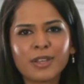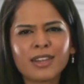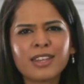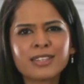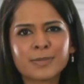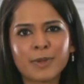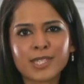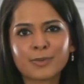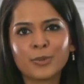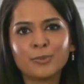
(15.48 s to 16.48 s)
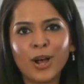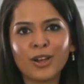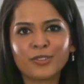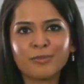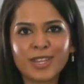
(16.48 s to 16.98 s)
an indispensable
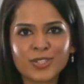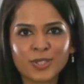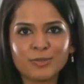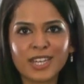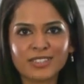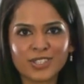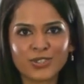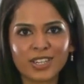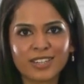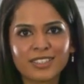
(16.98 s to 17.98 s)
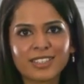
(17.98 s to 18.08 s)
part of mainstream dentistry,